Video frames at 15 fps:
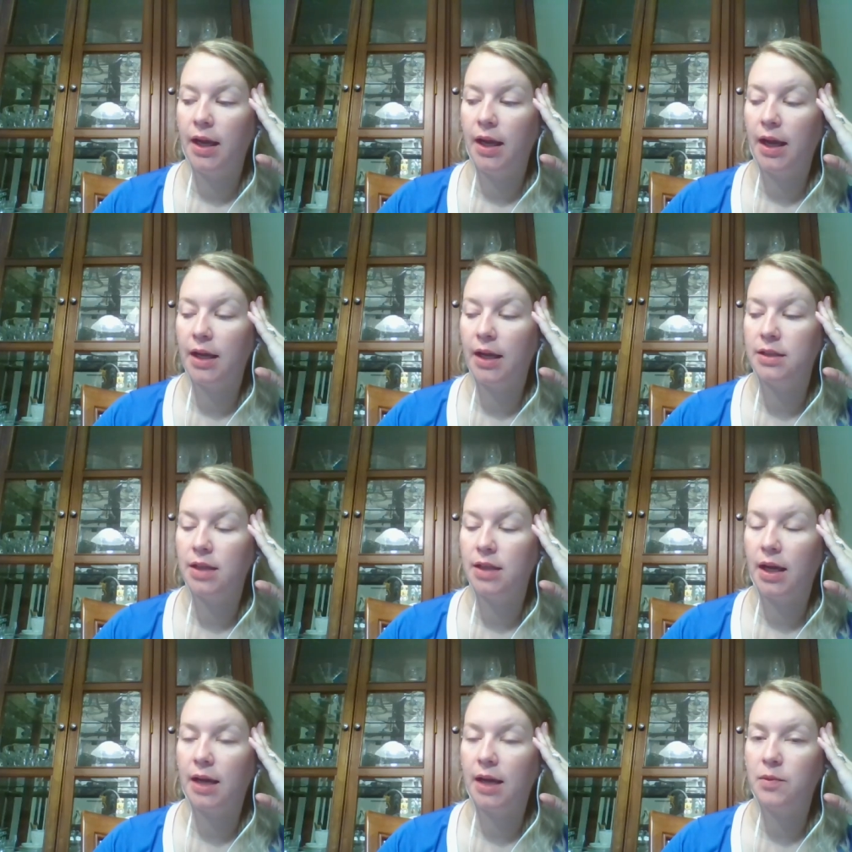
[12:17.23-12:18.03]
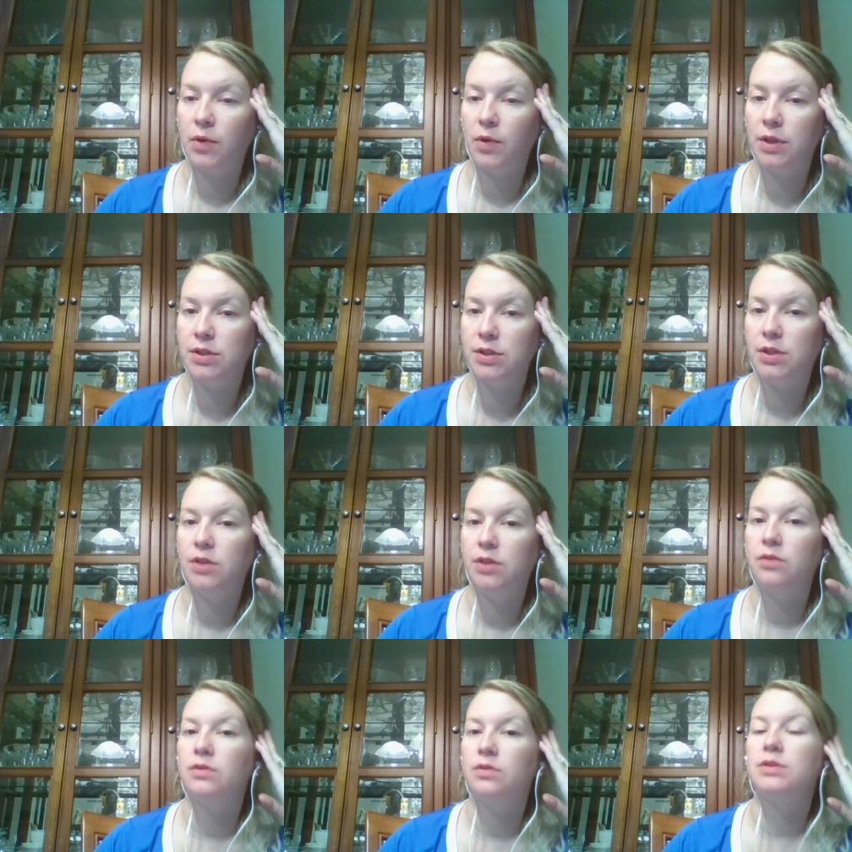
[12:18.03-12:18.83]
And I'm going to
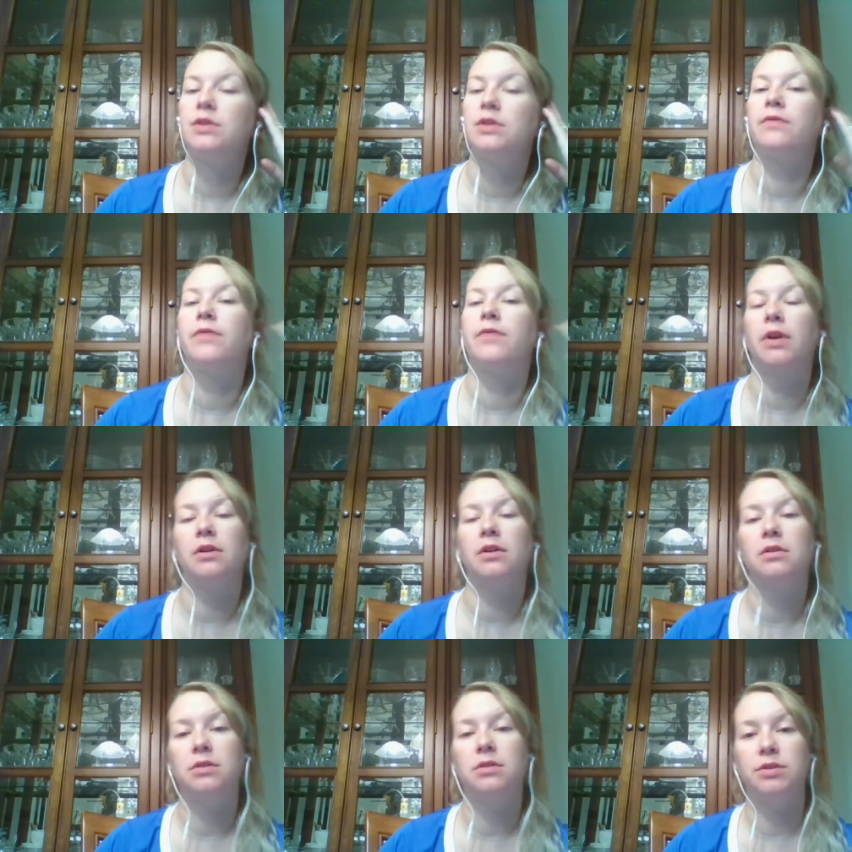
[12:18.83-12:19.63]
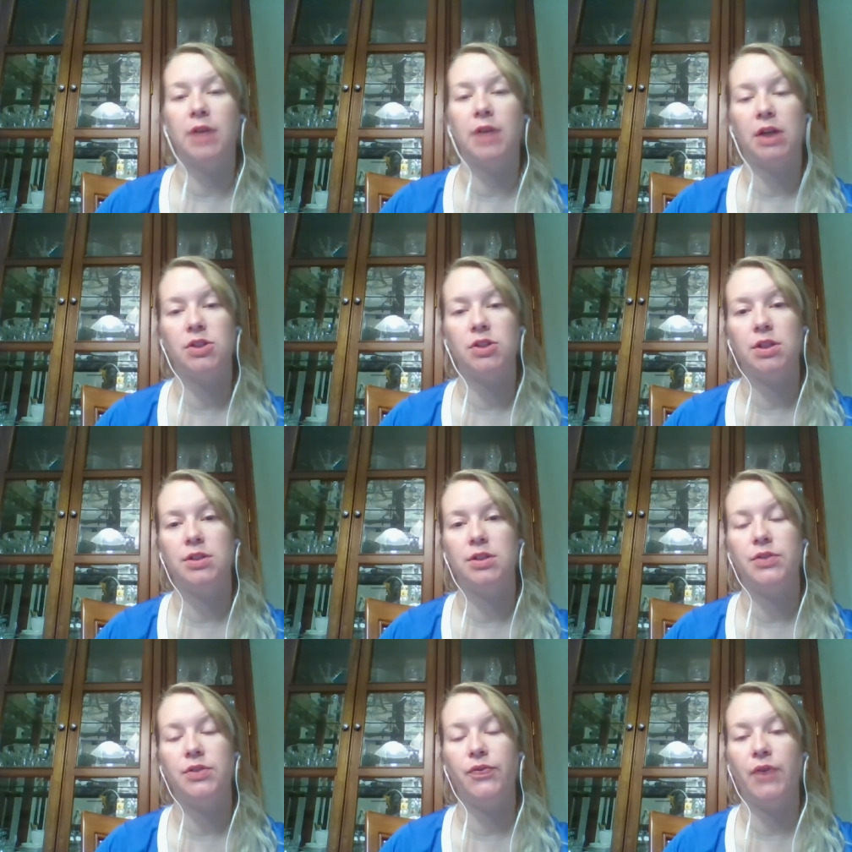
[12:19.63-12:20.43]
use the vertical
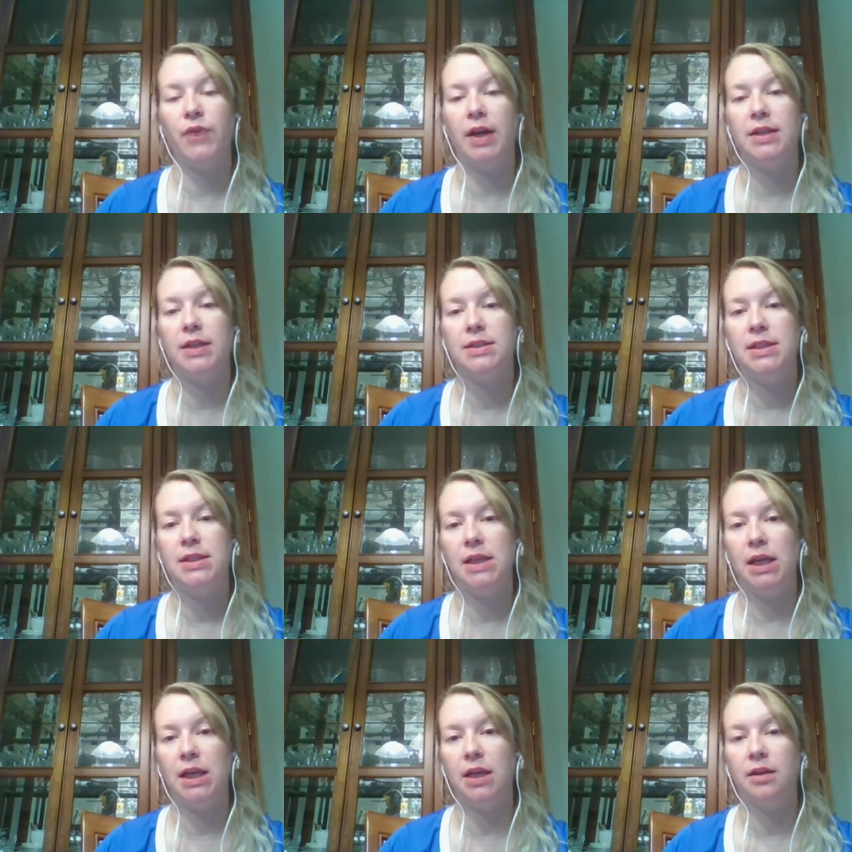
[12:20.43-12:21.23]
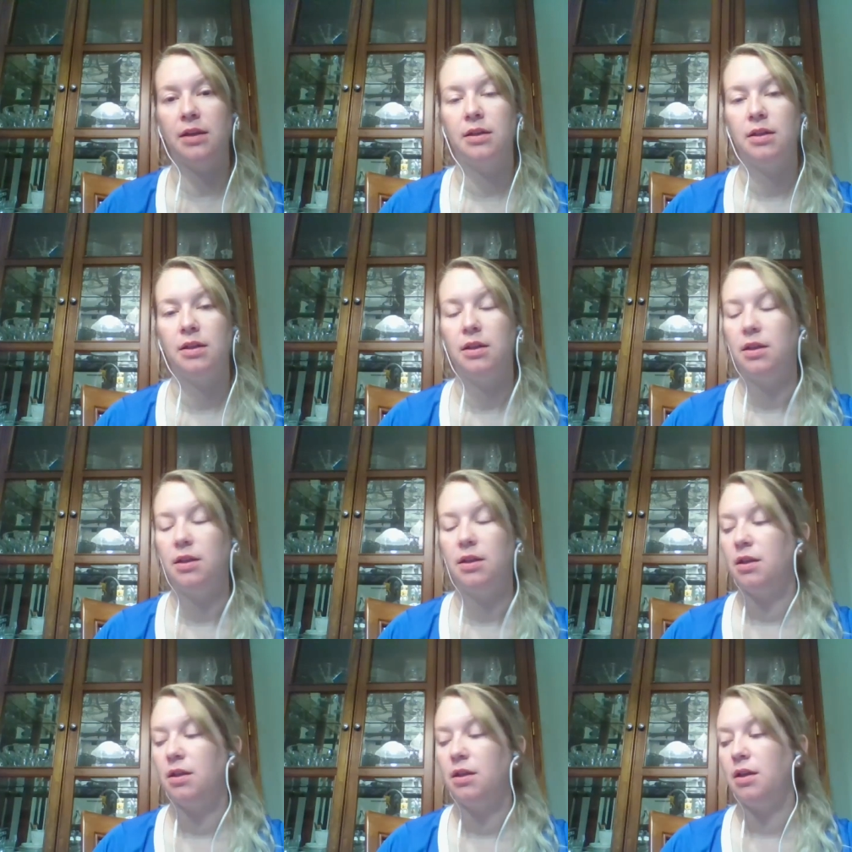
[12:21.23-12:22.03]
direction to find T.
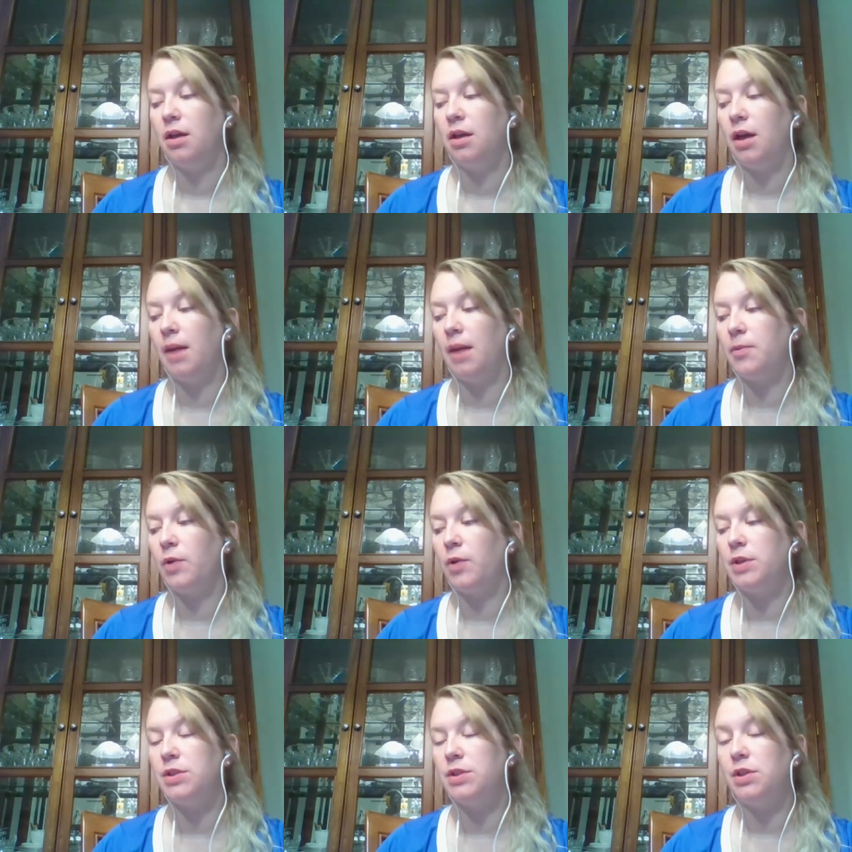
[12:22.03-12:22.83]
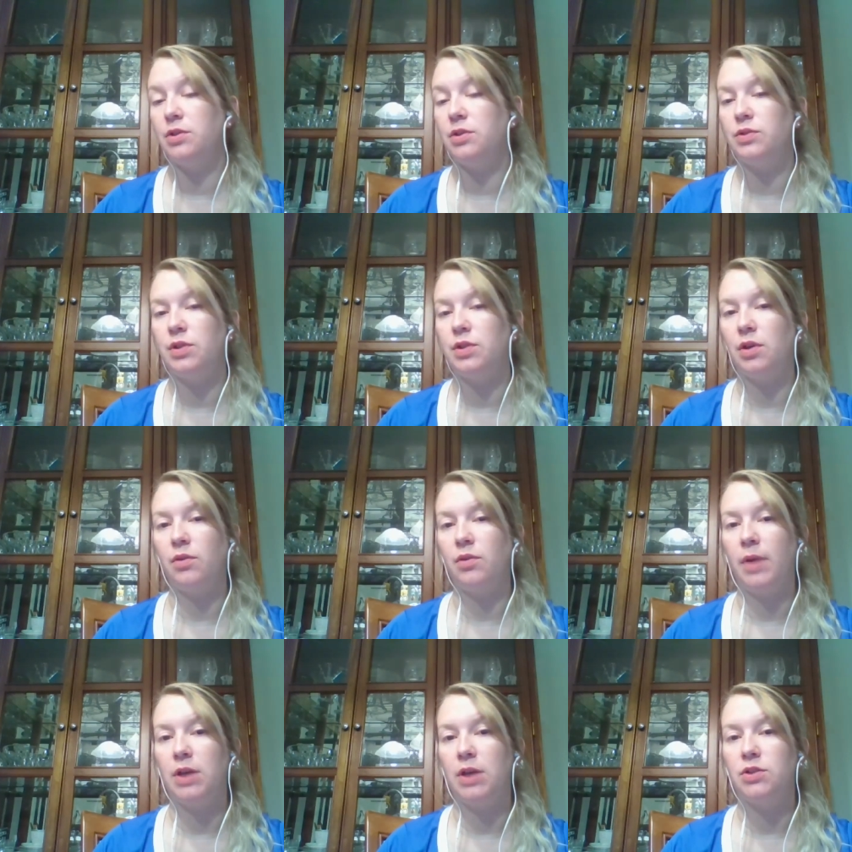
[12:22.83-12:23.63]
I'm going to use
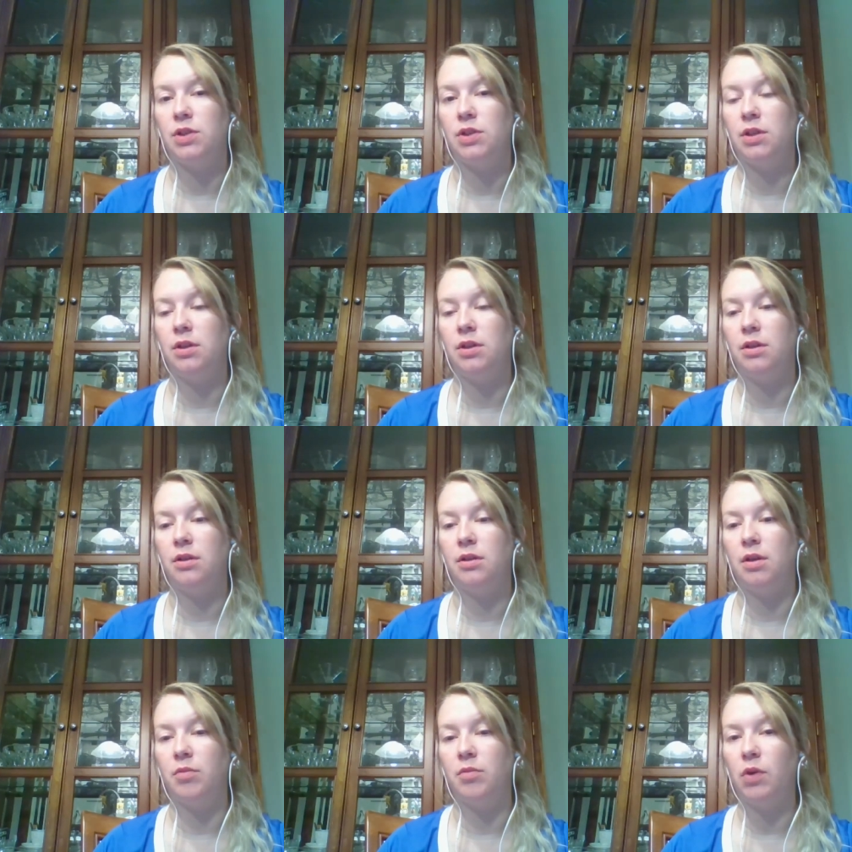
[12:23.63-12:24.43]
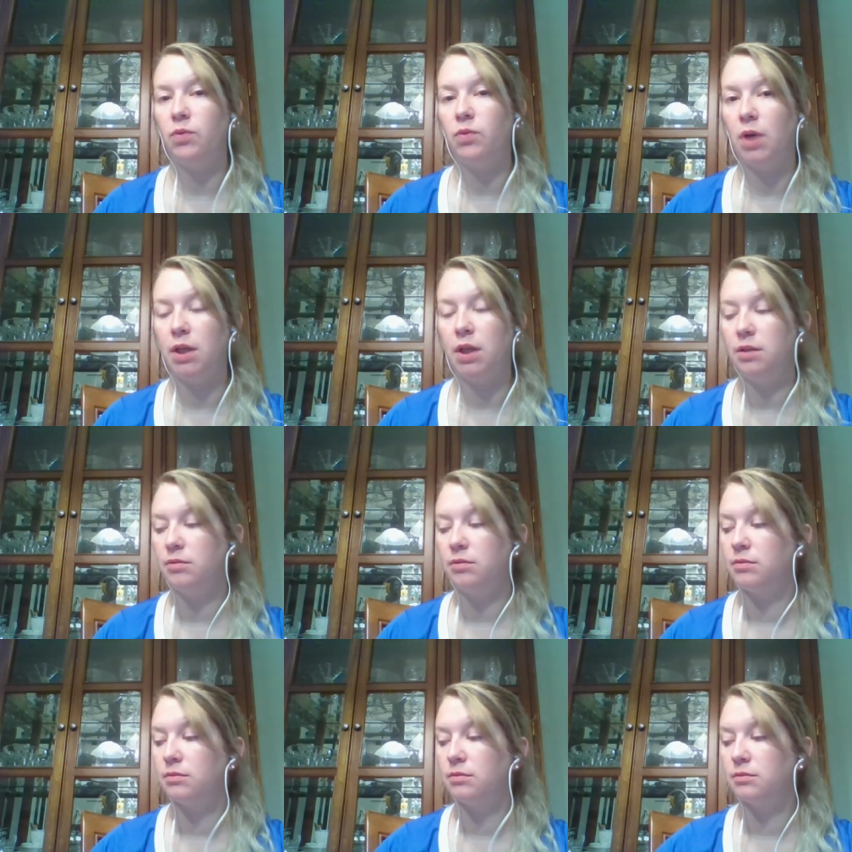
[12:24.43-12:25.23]
equation number 1.